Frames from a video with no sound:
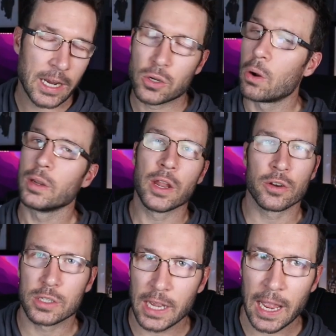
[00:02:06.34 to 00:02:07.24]
I totally
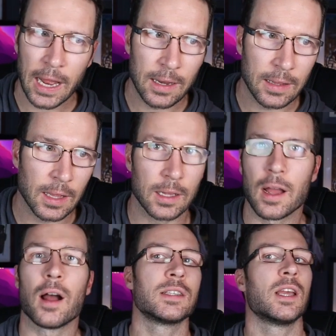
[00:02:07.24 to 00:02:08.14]
understand that the
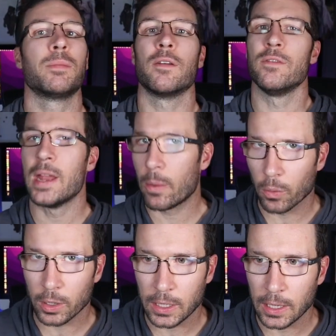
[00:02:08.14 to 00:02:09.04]
concept of
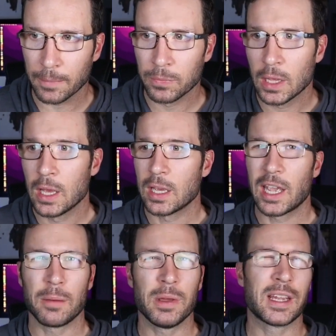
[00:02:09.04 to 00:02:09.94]
networking
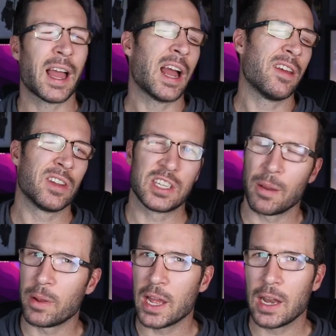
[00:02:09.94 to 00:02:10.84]
can be kind of
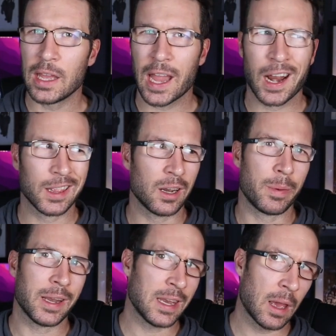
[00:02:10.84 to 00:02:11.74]
intimidating and a little
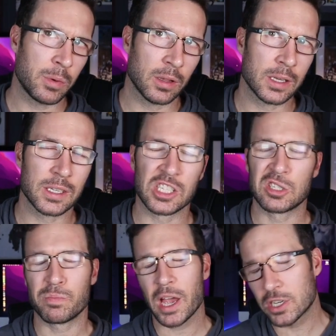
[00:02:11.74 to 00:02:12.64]
bit nebulous,
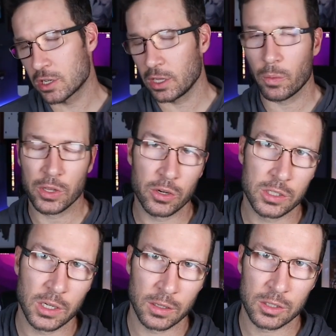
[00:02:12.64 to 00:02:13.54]
especially when you're
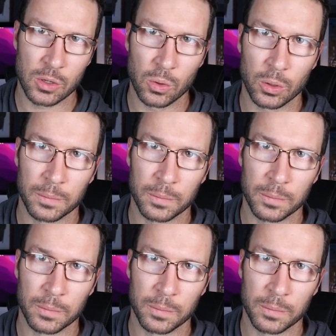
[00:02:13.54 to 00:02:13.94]
still in school.